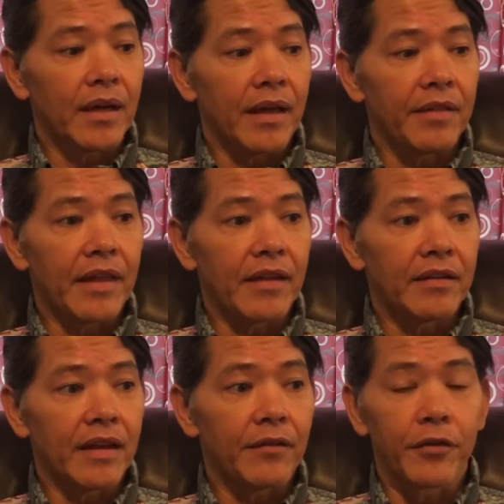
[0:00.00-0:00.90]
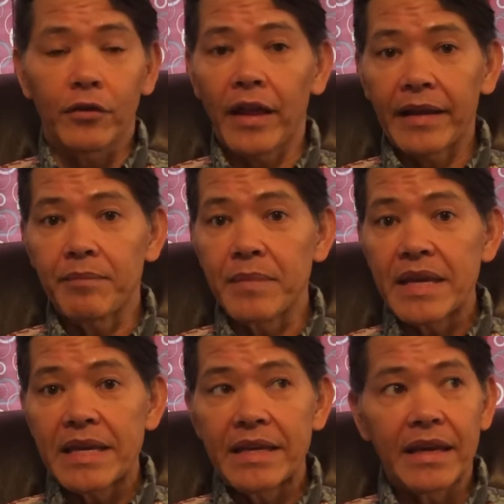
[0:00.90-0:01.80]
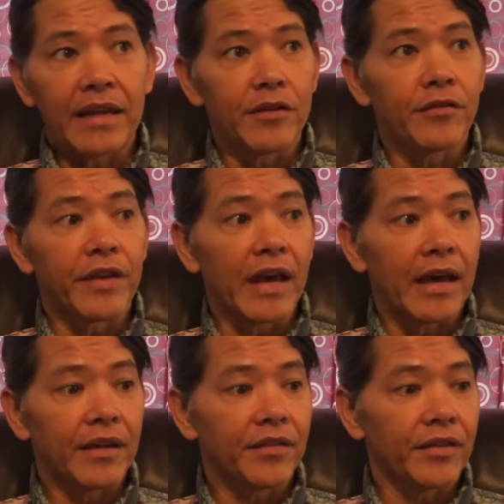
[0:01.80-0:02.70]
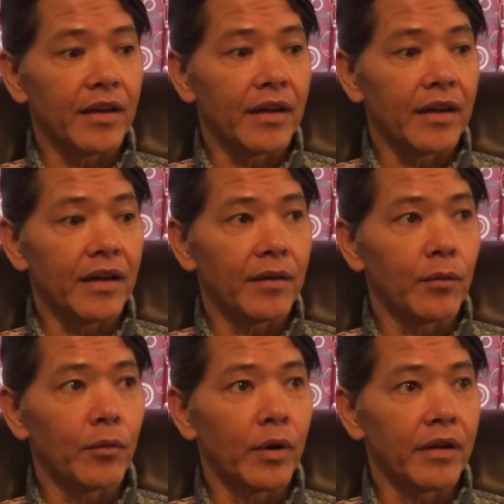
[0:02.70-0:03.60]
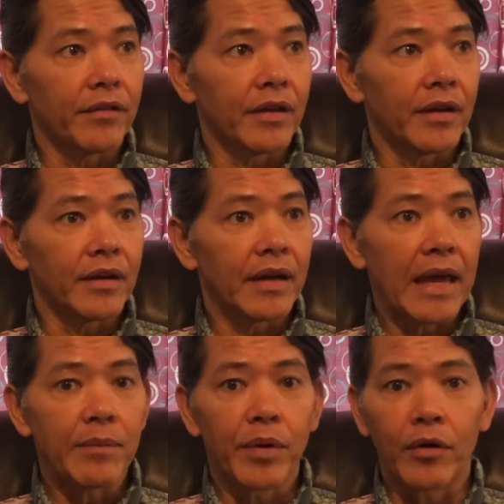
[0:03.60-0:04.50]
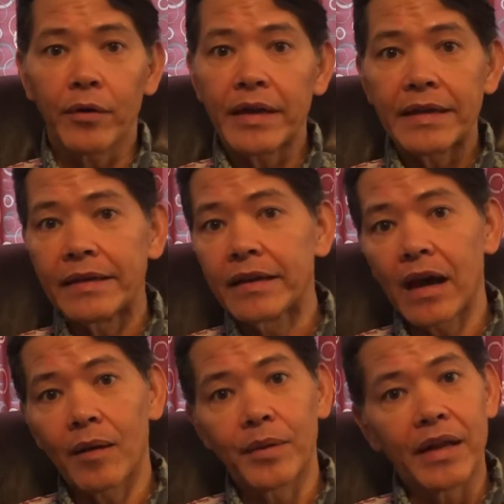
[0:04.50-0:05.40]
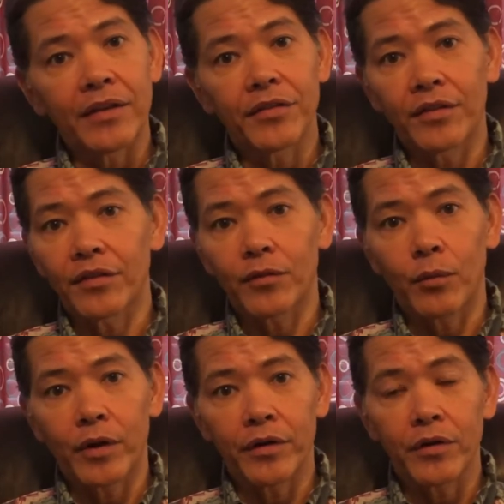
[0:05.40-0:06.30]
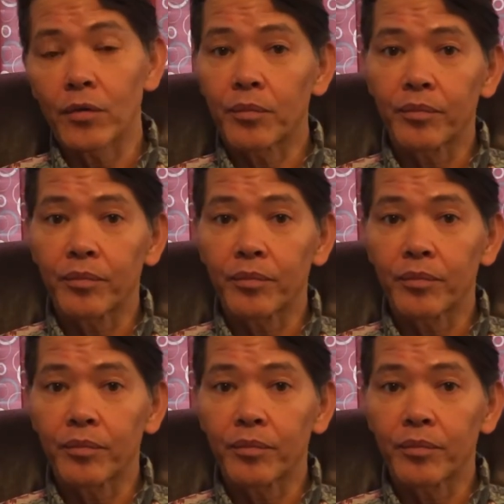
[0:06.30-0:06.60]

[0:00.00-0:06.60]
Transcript: then if you're like me and you've got one of the ApoE combinations where you're